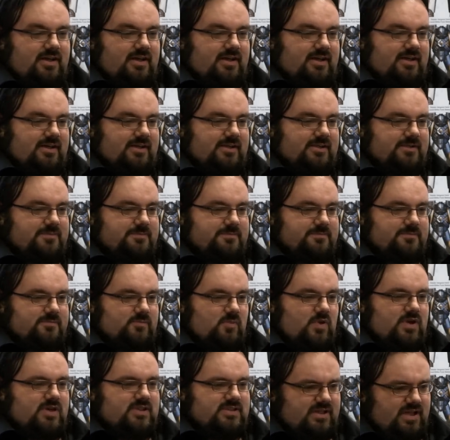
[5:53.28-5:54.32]

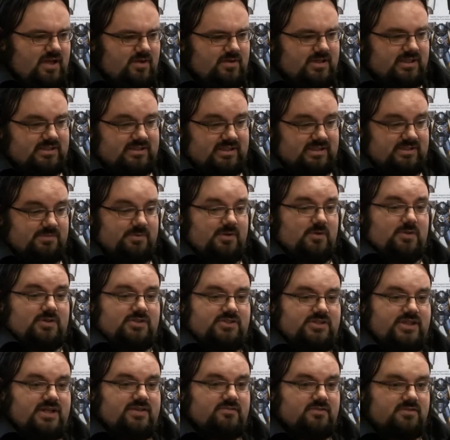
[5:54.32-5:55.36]
Whereas a codex has to be
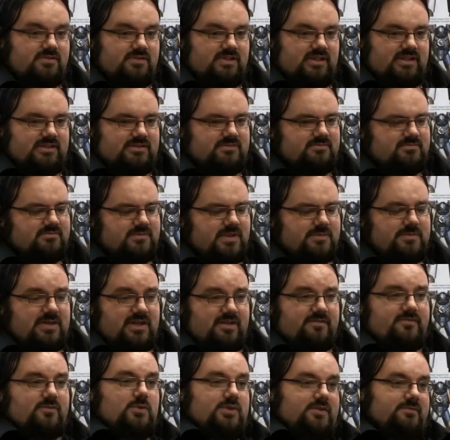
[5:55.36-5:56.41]
quite general and
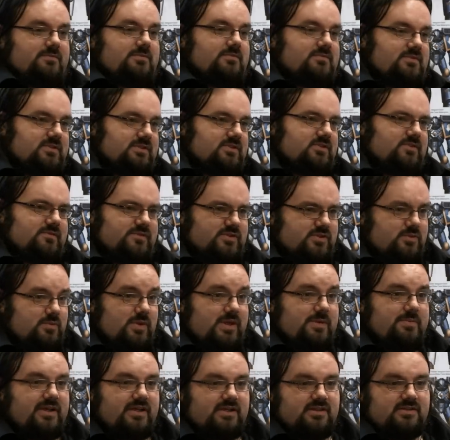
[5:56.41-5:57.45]
make quite a sort of
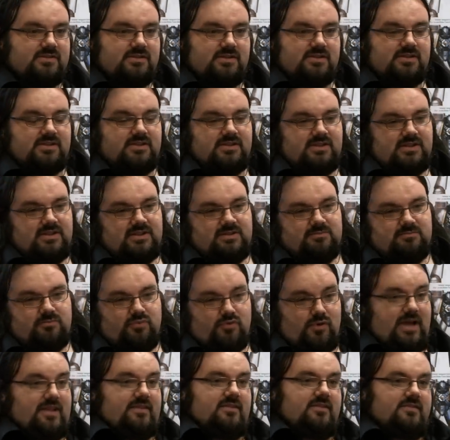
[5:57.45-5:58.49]
sweeping
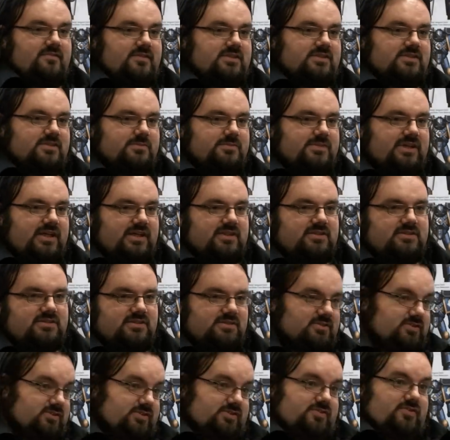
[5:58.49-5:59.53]
breadth of a subject,
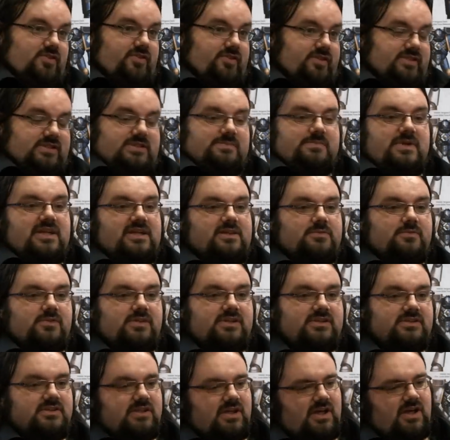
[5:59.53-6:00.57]
such as the Space
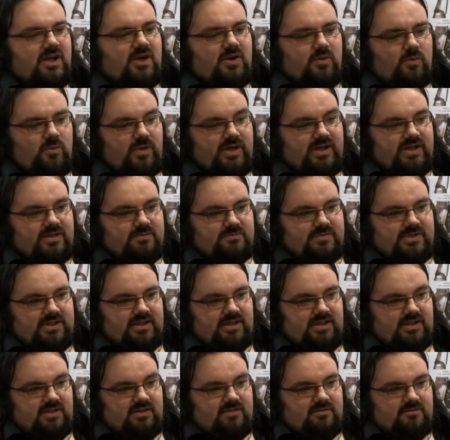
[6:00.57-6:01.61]
Marines. We can
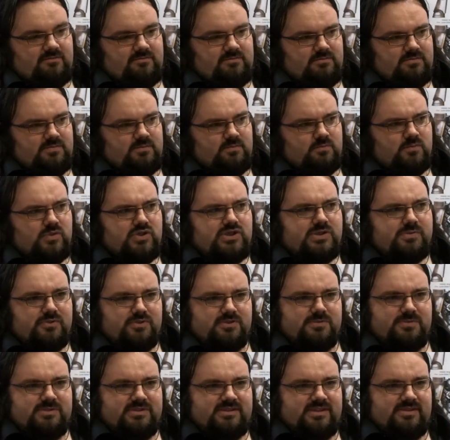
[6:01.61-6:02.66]
be much
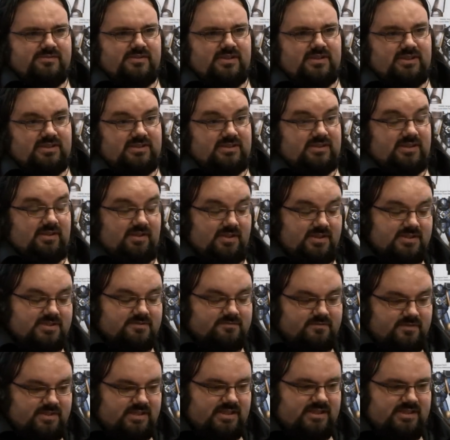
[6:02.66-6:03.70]
more specific and say
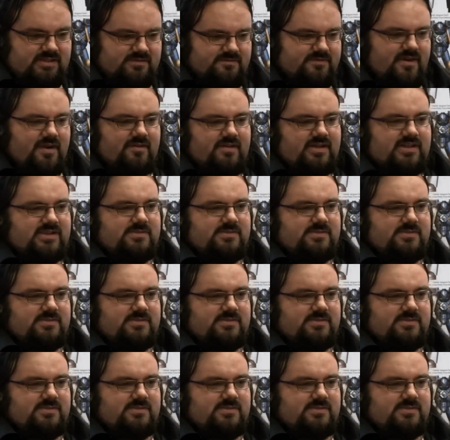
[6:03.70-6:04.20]
these very